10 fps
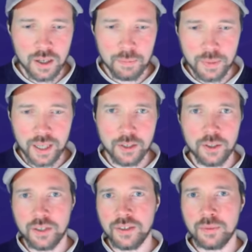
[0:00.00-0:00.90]

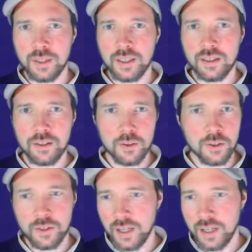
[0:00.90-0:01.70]
Peano arithmetic or